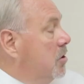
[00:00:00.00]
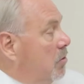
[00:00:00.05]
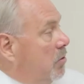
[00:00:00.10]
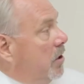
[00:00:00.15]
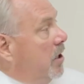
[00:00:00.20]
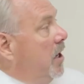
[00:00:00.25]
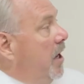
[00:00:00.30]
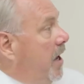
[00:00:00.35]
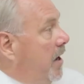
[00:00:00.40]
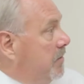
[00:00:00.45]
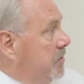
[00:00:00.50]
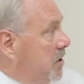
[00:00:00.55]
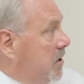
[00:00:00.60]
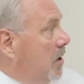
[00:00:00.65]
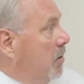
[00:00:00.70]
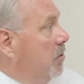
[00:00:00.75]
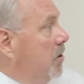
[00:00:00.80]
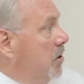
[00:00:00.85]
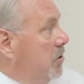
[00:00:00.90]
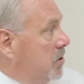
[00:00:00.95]
So we're going to have
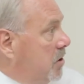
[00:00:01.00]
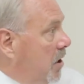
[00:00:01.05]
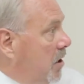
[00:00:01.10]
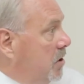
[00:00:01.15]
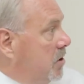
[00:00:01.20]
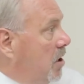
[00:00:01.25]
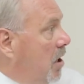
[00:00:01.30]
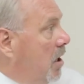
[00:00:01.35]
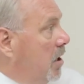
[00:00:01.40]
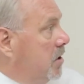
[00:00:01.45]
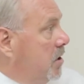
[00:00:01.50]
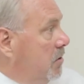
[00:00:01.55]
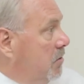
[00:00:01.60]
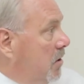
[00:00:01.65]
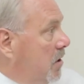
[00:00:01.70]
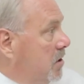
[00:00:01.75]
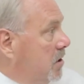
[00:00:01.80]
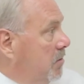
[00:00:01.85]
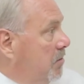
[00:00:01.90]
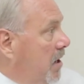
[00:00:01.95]
someone who's going to talk
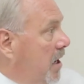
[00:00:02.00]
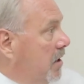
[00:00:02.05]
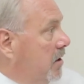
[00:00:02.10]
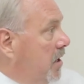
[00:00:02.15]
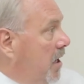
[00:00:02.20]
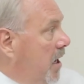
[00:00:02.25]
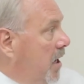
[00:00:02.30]
to us about